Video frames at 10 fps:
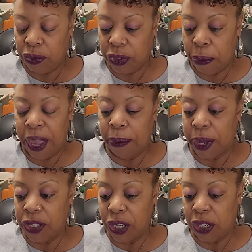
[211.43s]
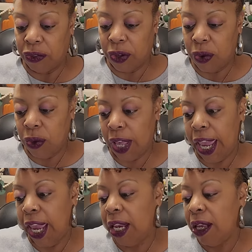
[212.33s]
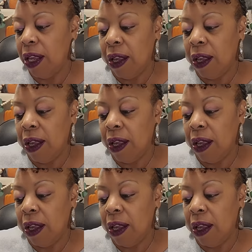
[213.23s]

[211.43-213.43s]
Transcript: to make my jug of Kool-Aid.